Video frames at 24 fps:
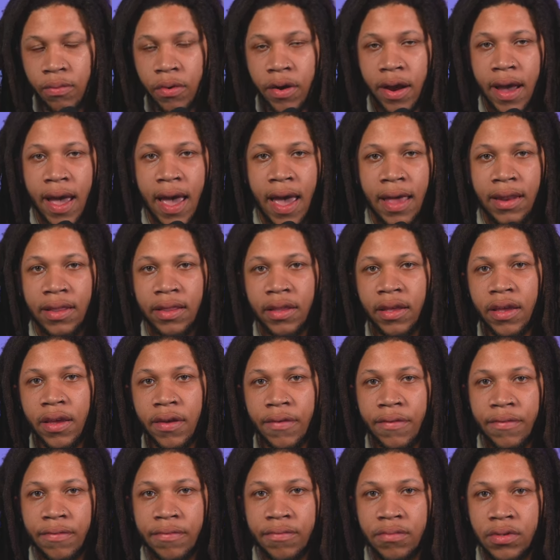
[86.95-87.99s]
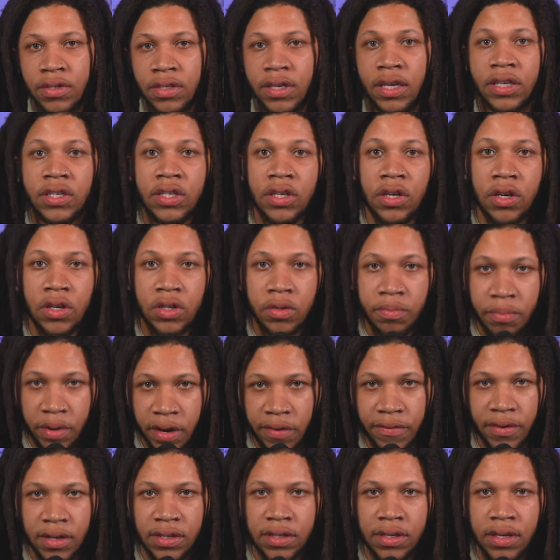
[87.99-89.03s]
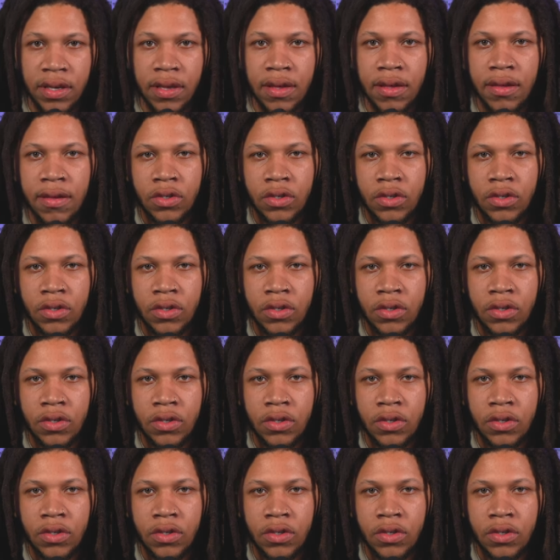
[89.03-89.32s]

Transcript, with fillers: where I had lived 6 years previously.